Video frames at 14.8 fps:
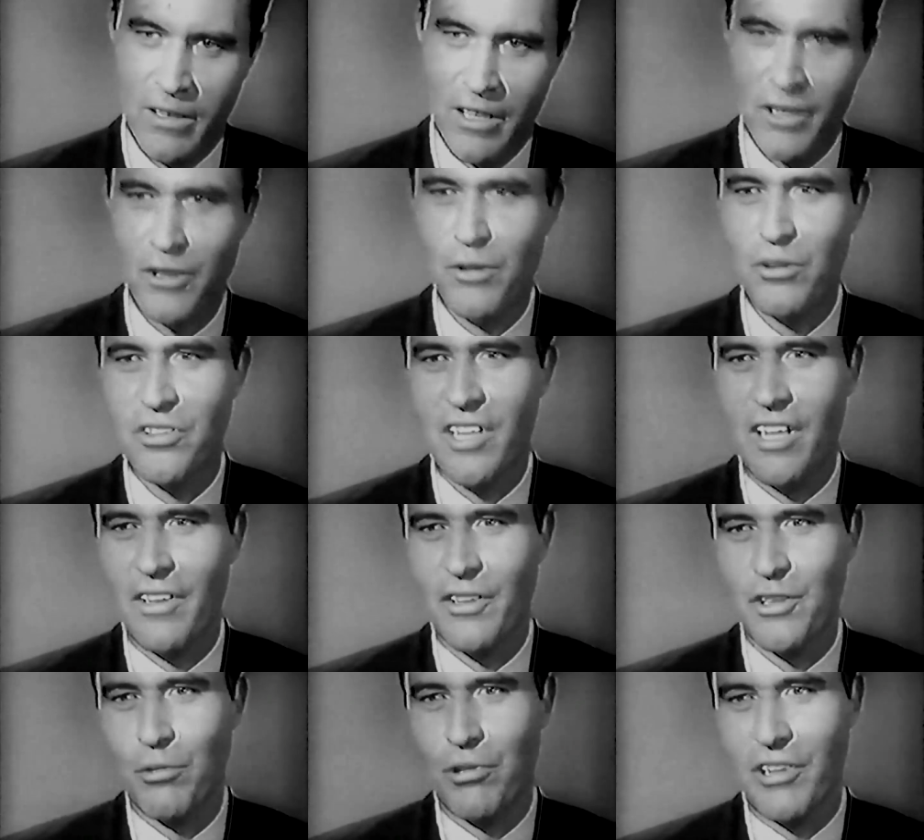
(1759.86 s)
Now, can you say
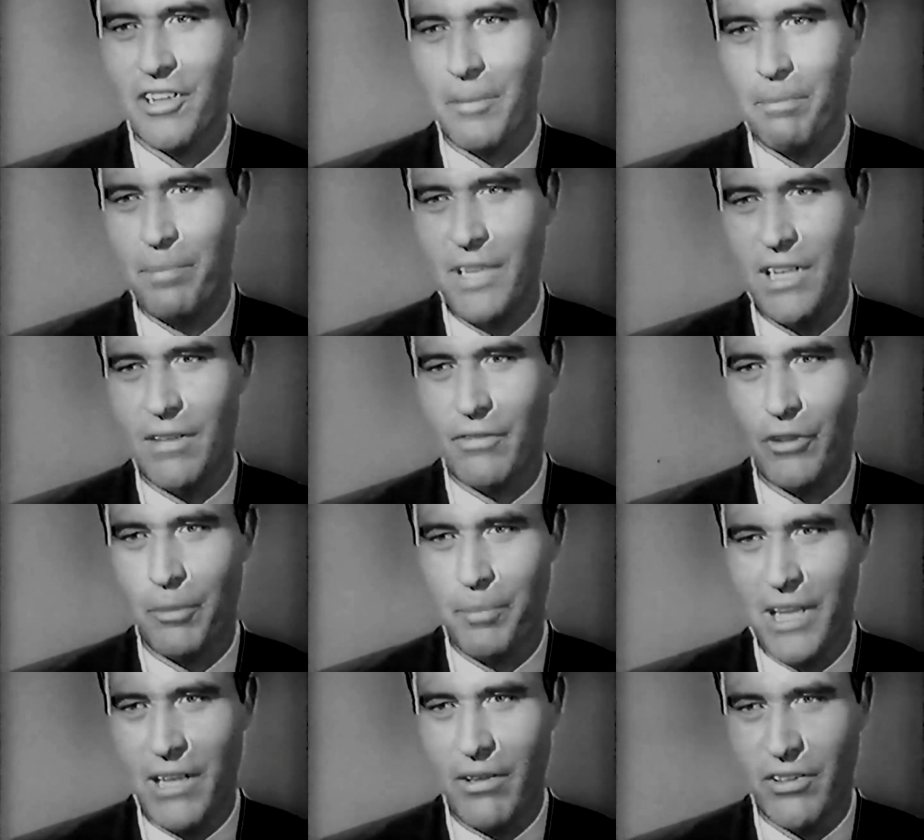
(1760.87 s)
that you were at the peak of
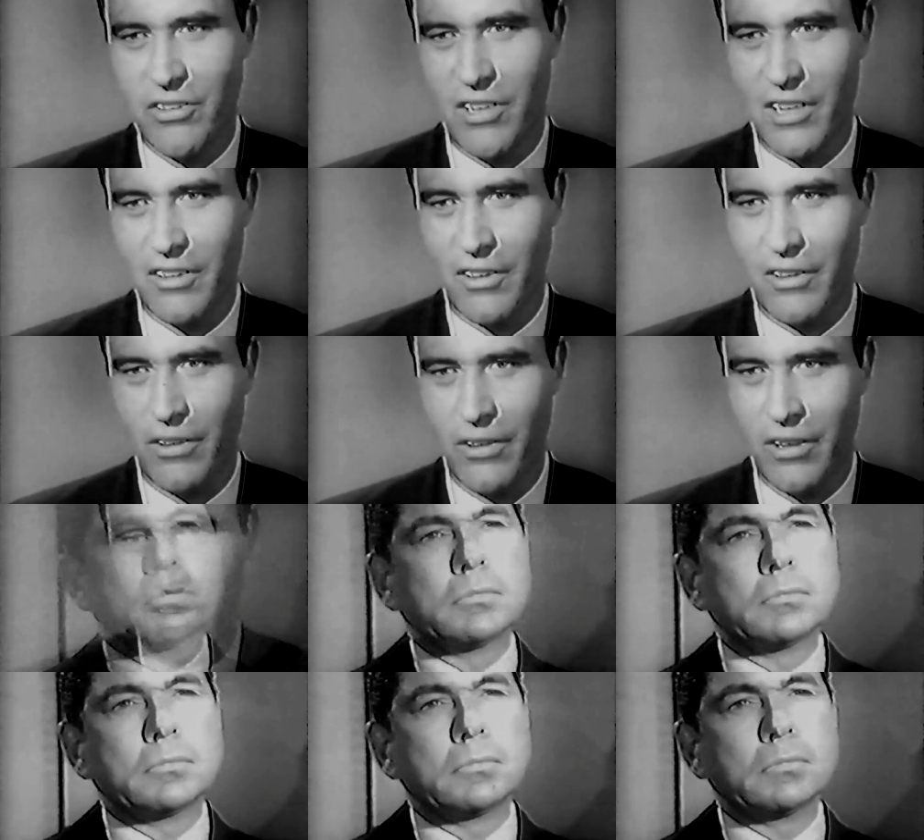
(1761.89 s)
your powers, Dr. Kirk?
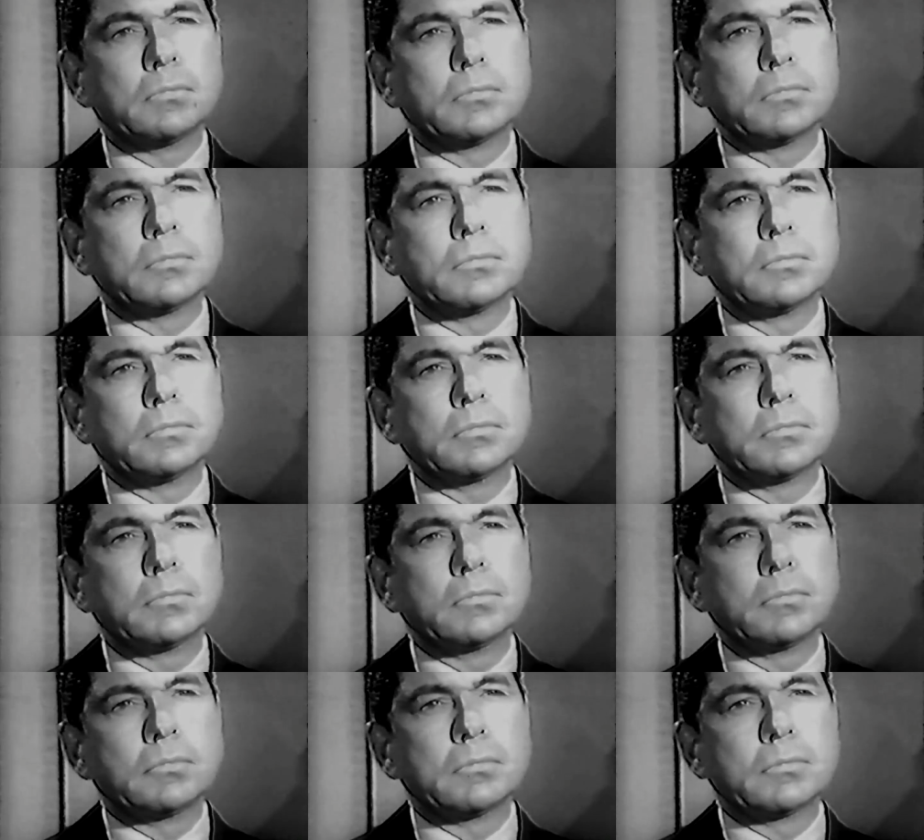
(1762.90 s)
Can you say
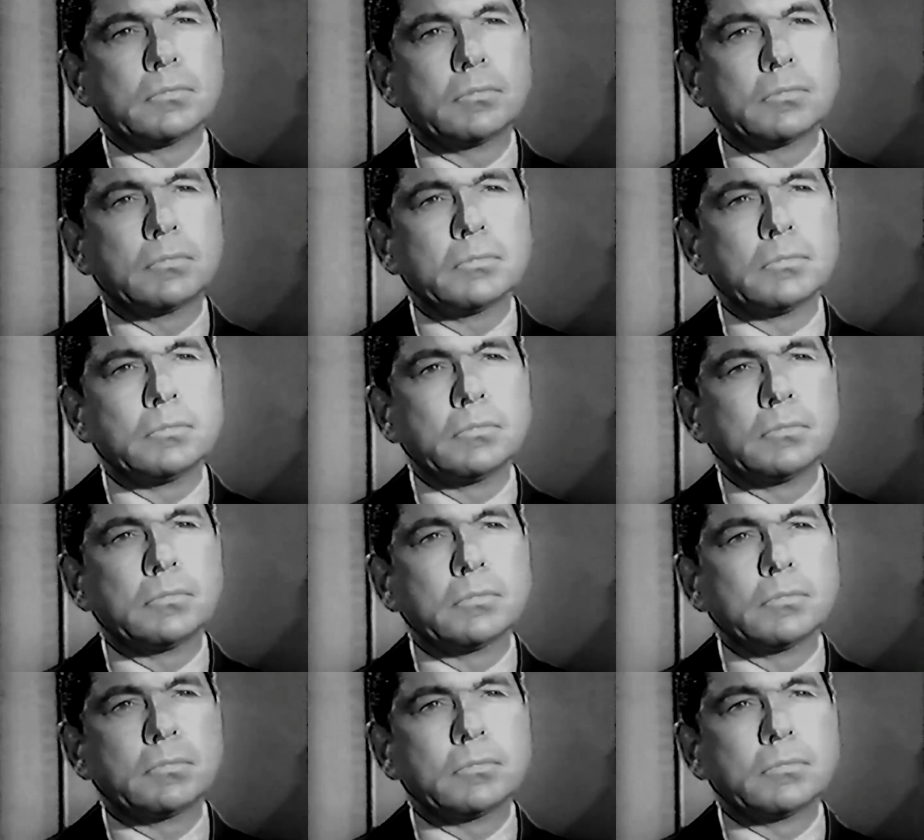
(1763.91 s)
that this taxing period
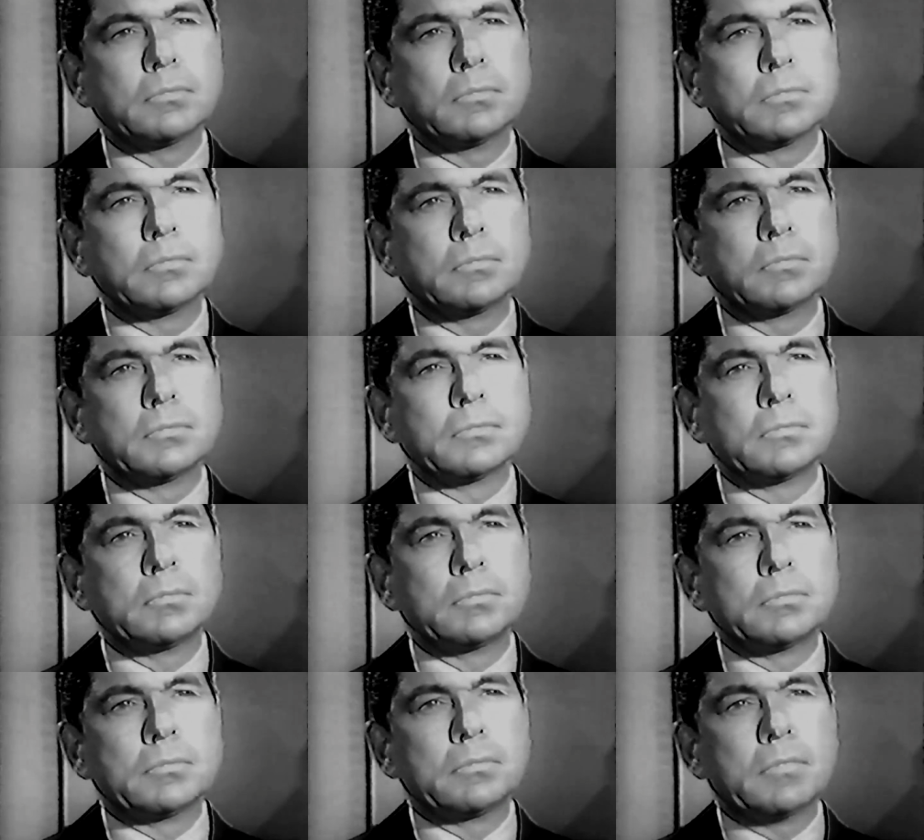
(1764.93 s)
hadn't left its
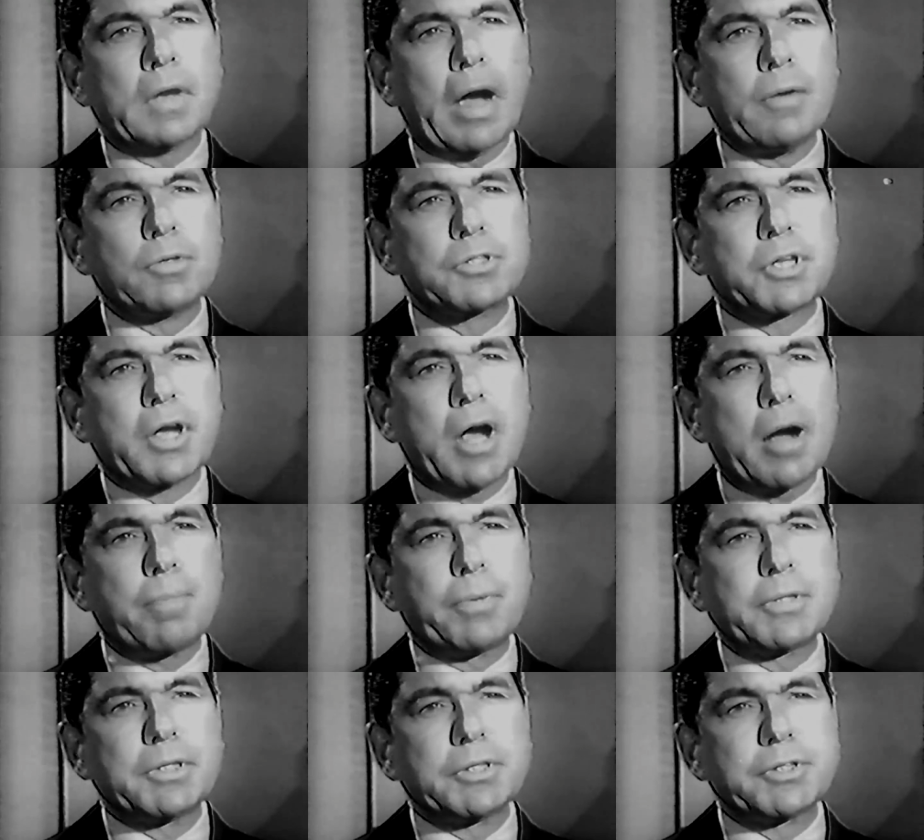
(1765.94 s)
repercussions? I was
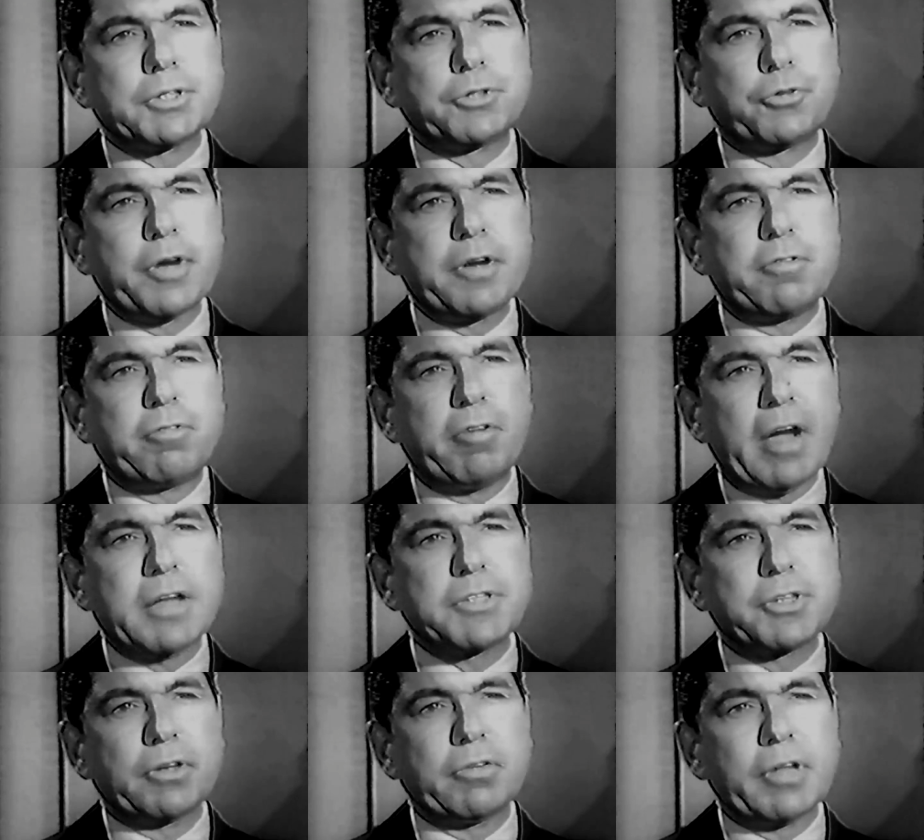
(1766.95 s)
competent to treat
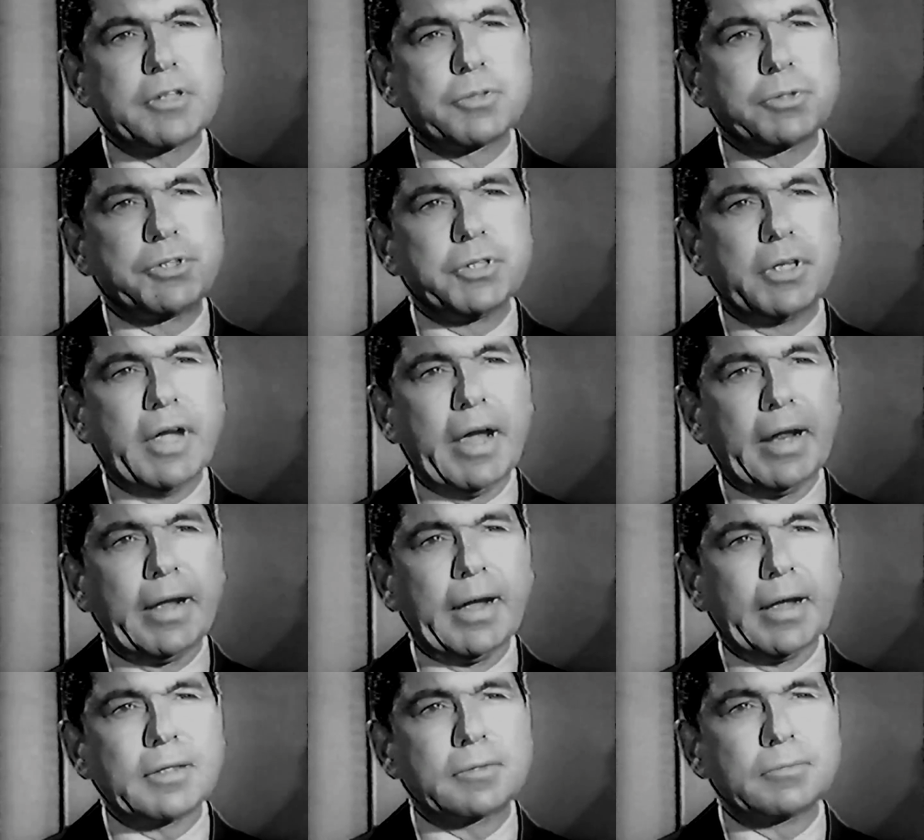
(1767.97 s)
Fancher, if that's what you're
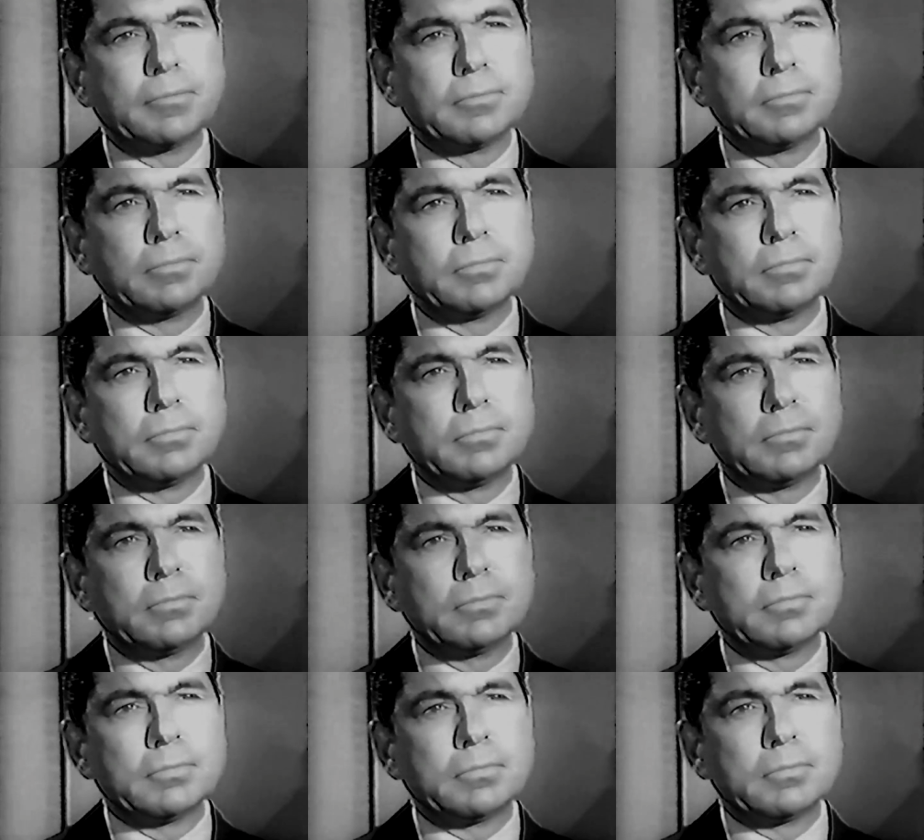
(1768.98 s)
getting at.
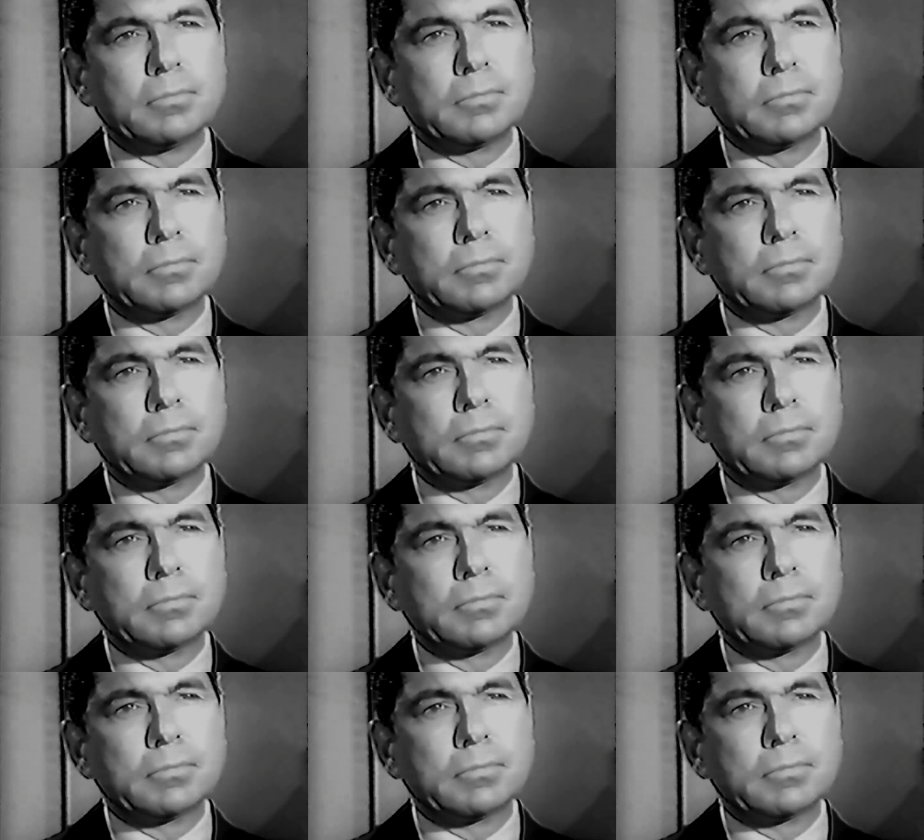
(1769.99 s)
Were you?